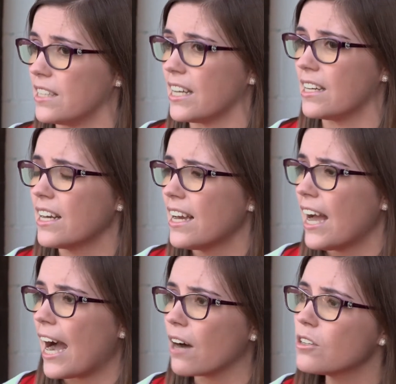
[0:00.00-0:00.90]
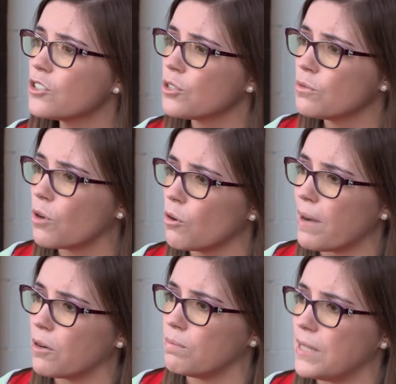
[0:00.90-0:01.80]
and then how did you go
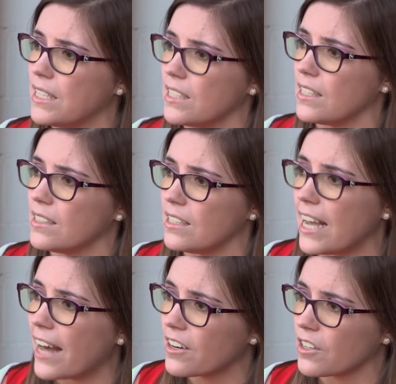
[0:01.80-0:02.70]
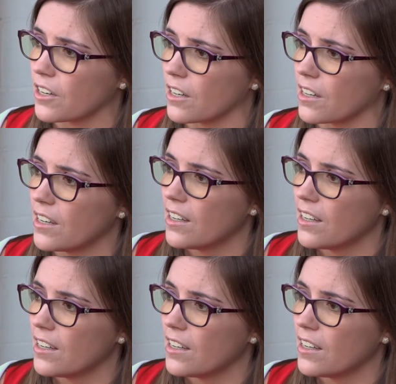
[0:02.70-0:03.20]
about being the editor